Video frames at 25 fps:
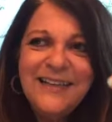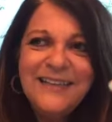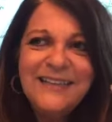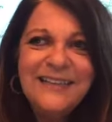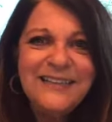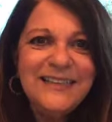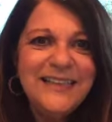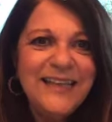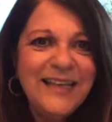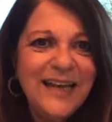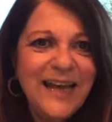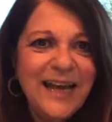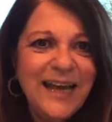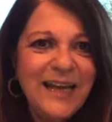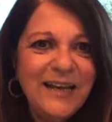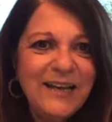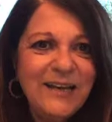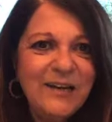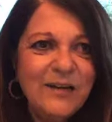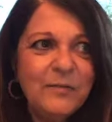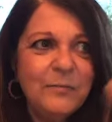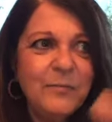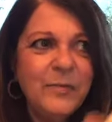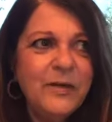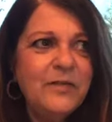Just get out of
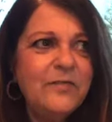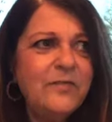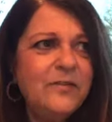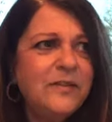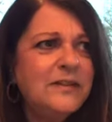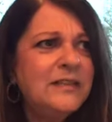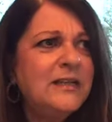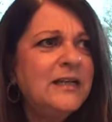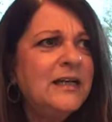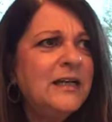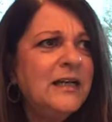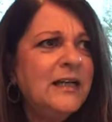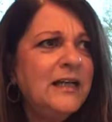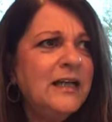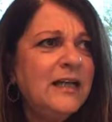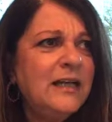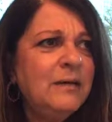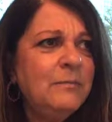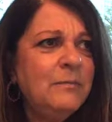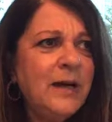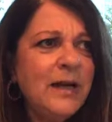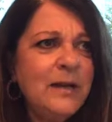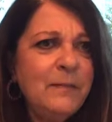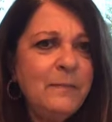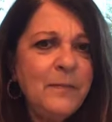here. But if you
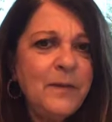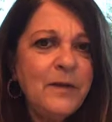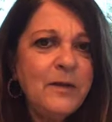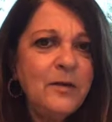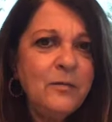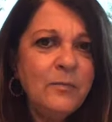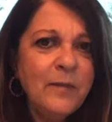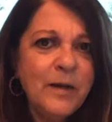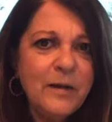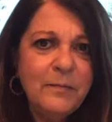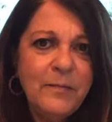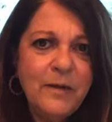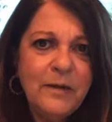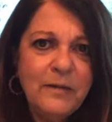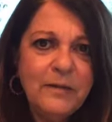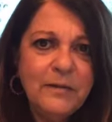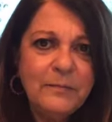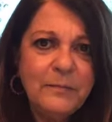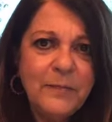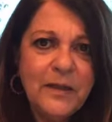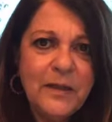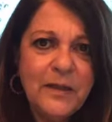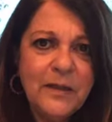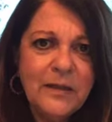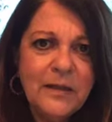might be
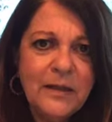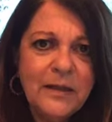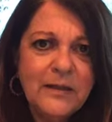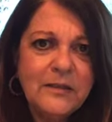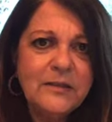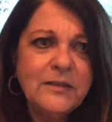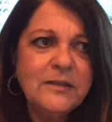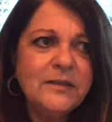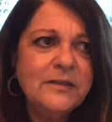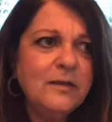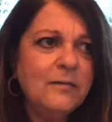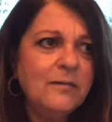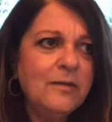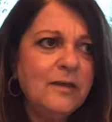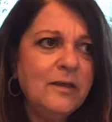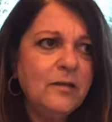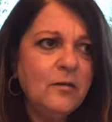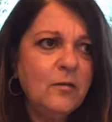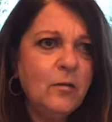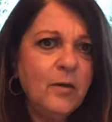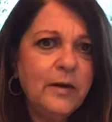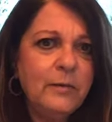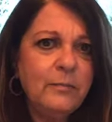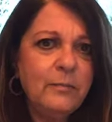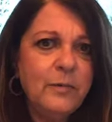being led to something
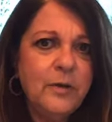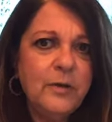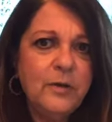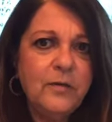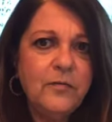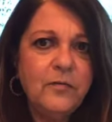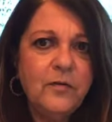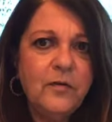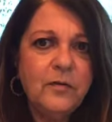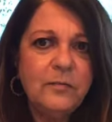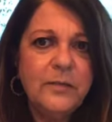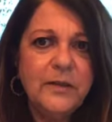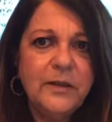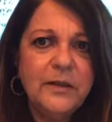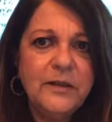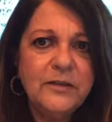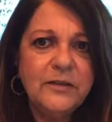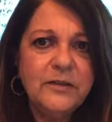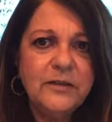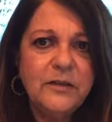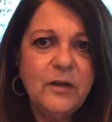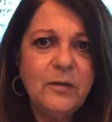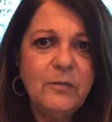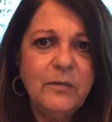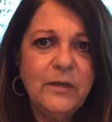quite beautiful,
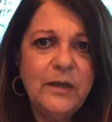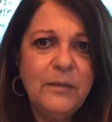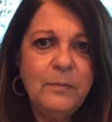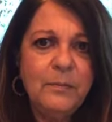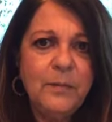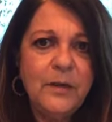because so many